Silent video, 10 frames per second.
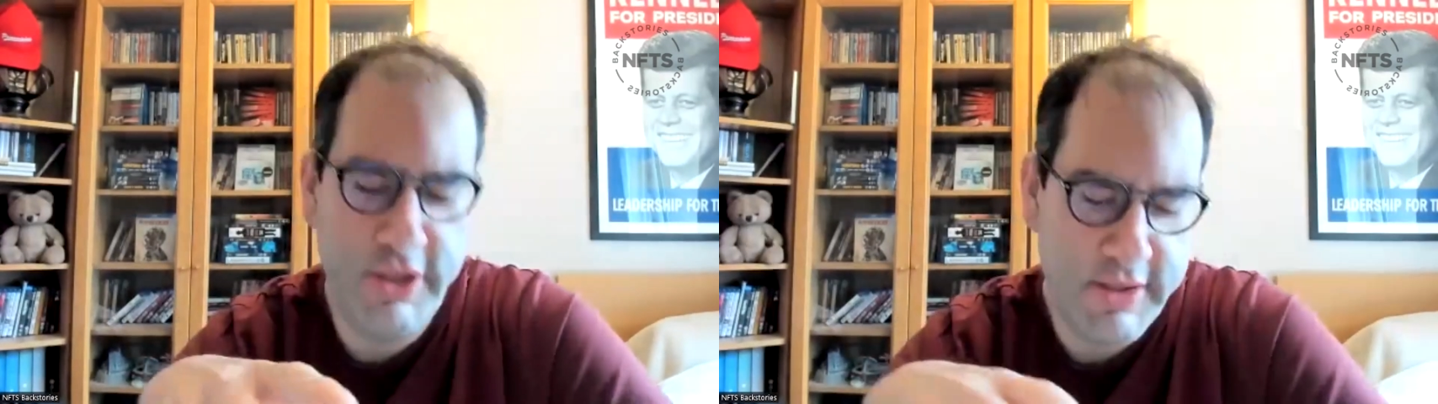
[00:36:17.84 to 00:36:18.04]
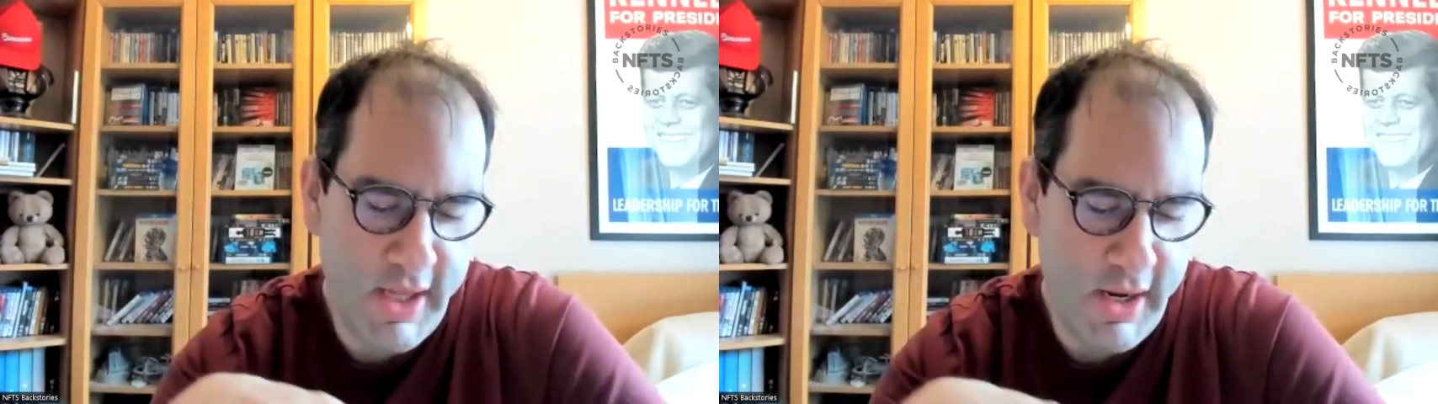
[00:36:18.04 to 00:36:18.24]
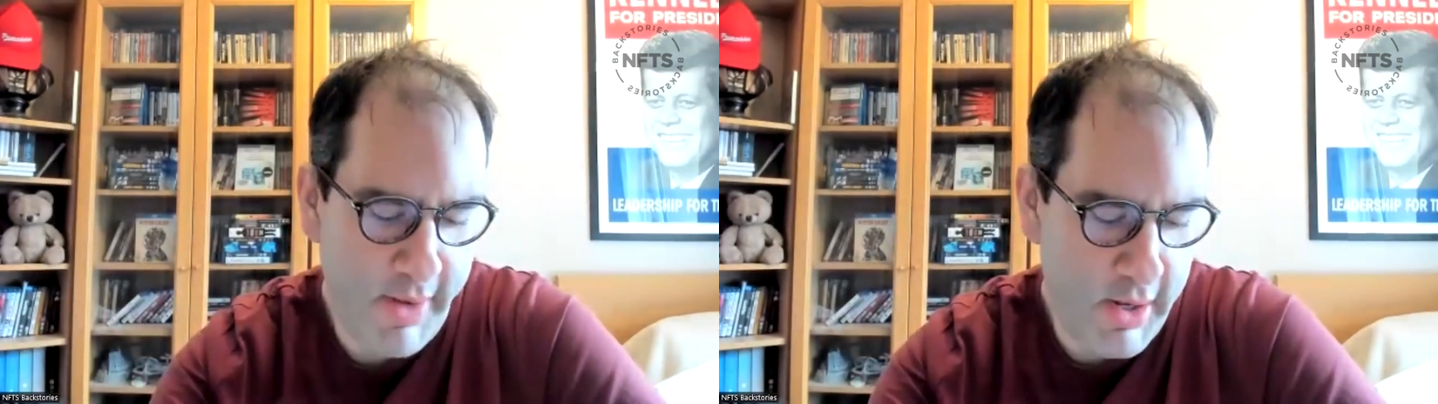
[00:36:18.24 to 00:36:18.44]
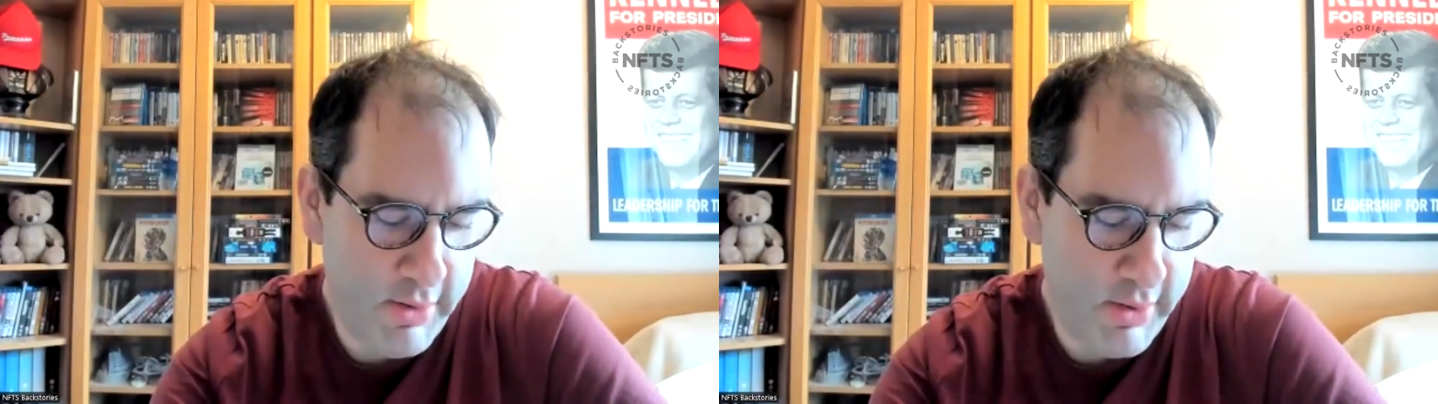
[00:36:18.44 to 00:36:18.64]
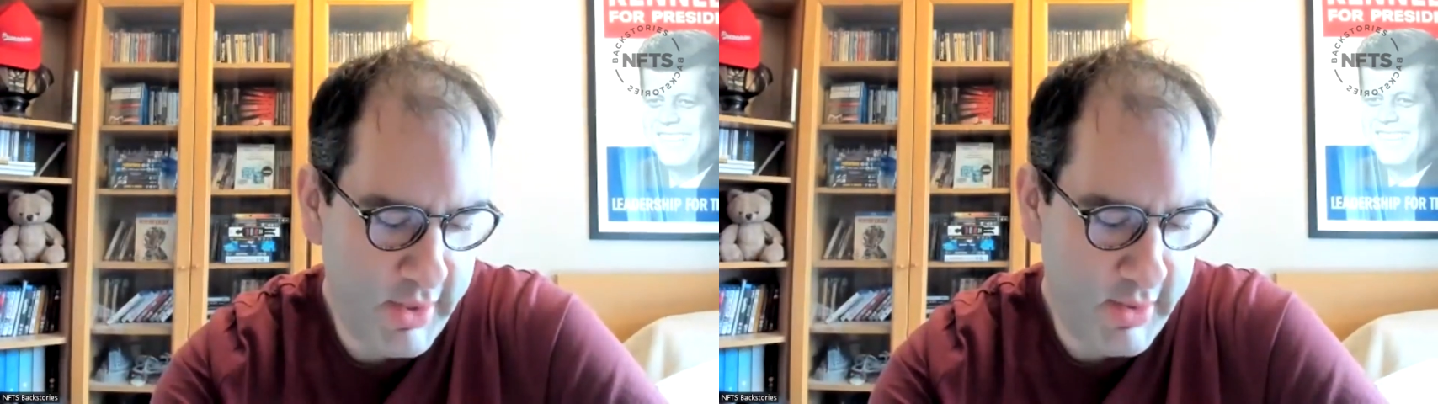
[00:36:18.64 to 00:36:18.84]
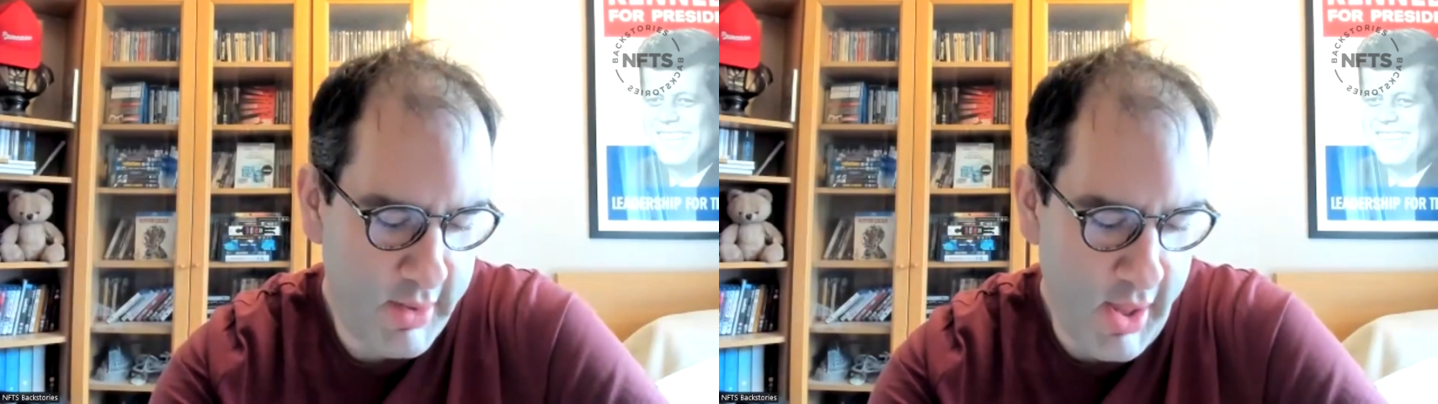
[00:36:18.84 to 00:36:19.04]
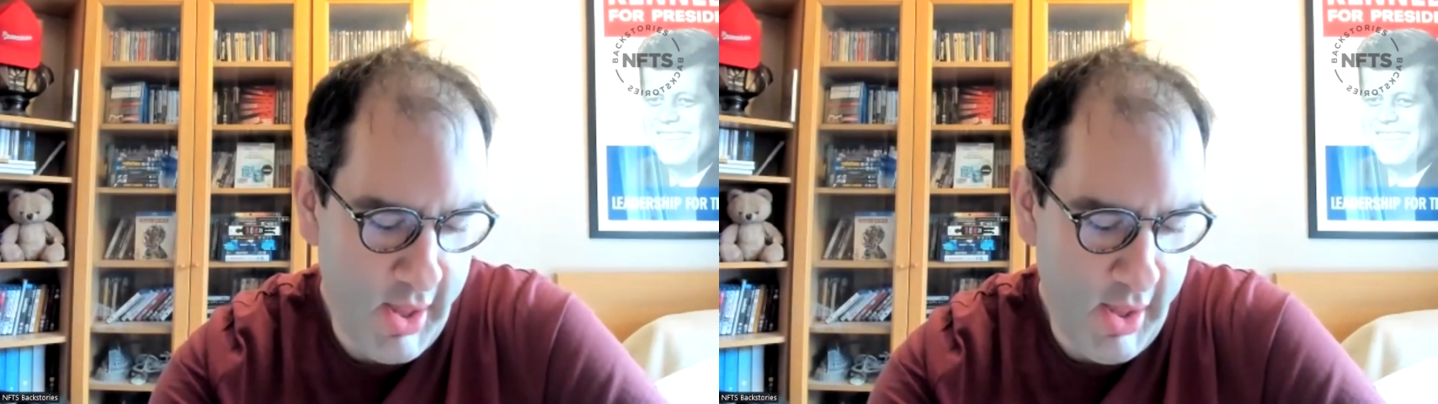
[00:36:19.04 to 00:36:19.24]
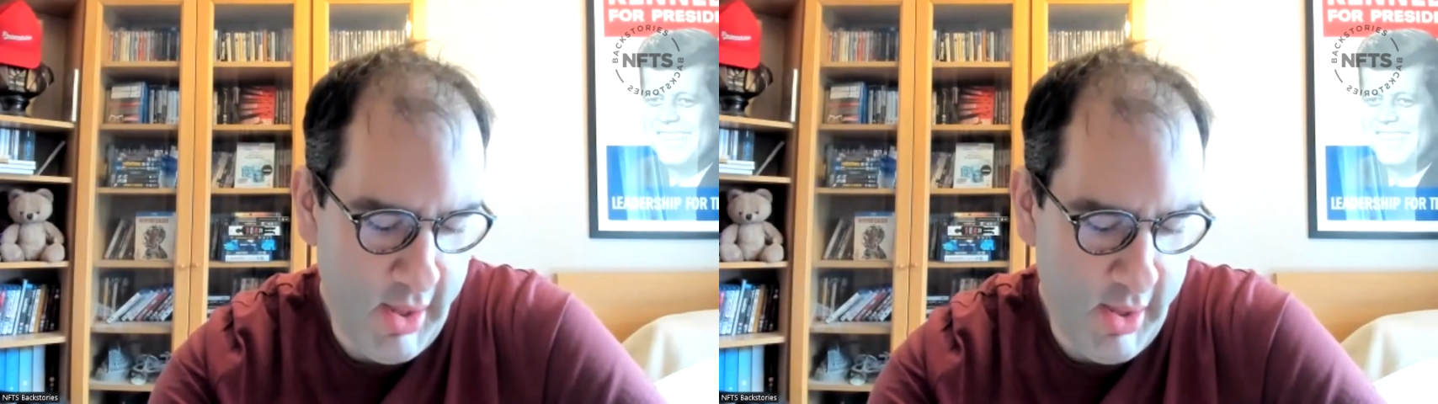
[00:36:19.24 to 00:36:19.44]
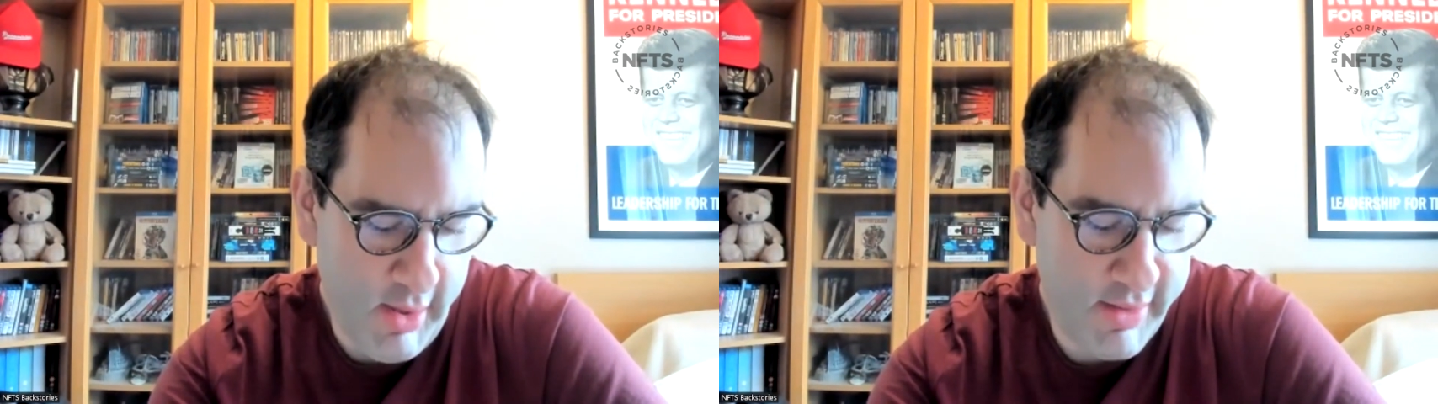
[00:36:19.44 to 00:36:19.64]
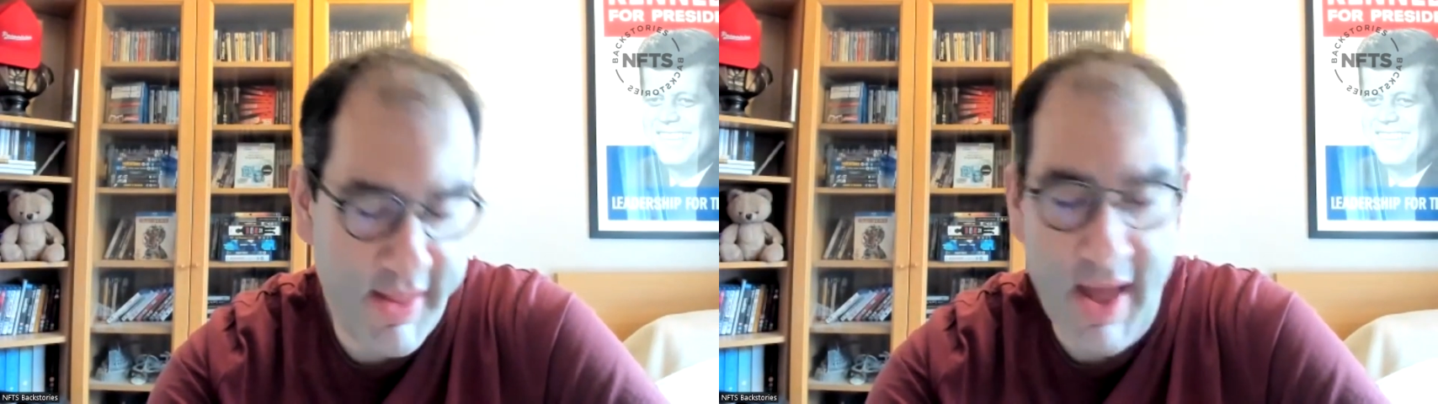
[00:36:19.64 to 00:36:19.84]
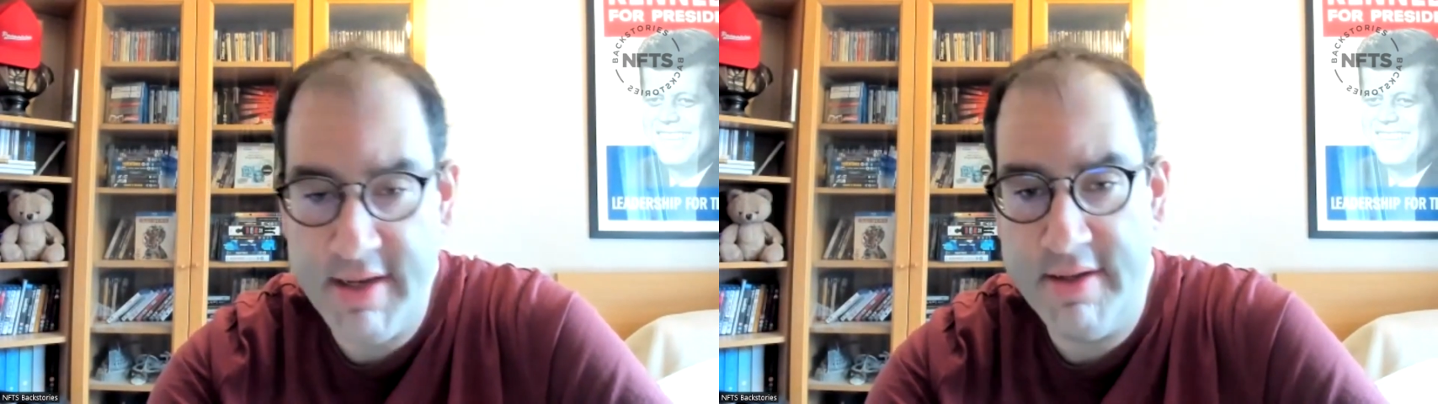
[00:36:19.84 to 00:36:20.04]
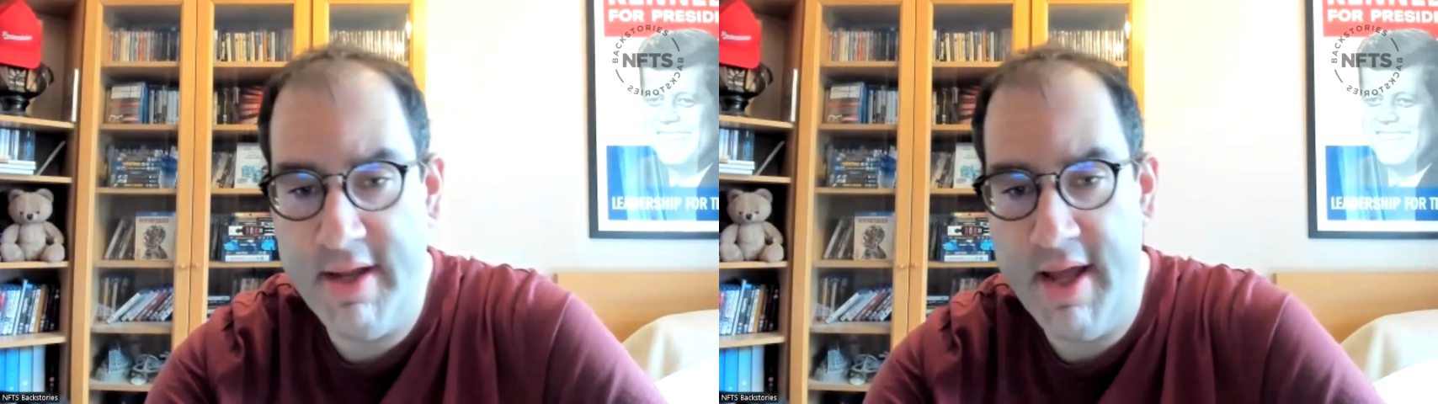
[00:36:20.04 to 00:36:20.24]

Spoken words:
just there about standard